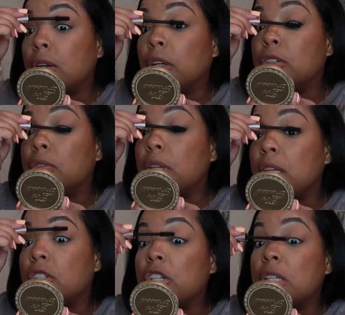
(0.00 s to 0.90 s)
or do
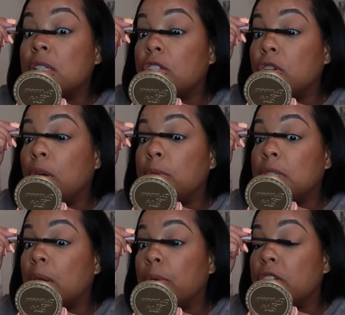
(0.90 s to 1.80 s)
things just to show up to
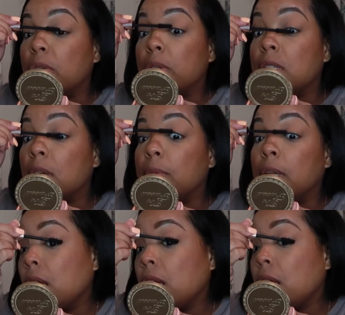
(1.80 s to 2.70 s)
say we're doing something.